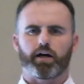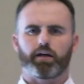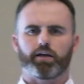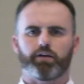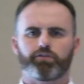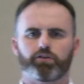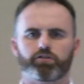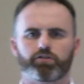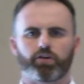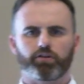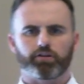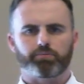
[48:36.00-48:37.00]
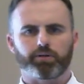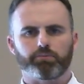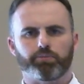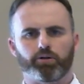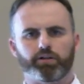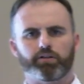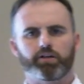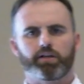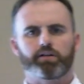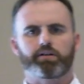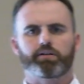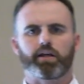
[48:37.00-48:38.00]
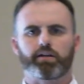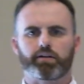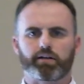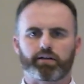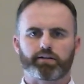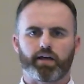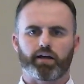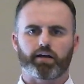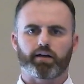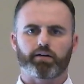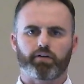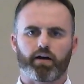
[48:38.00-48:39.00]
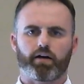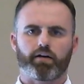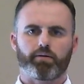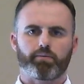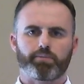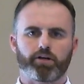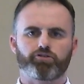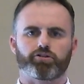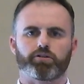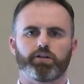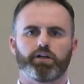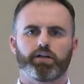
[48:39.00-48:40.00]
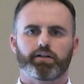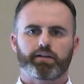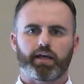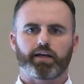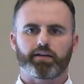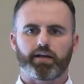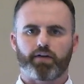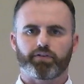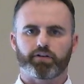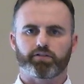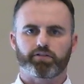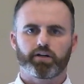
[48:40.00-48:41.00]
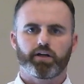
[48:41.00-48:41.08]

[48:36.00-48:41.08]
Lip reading: If your son has been bullied, take a picture. Take the evidence.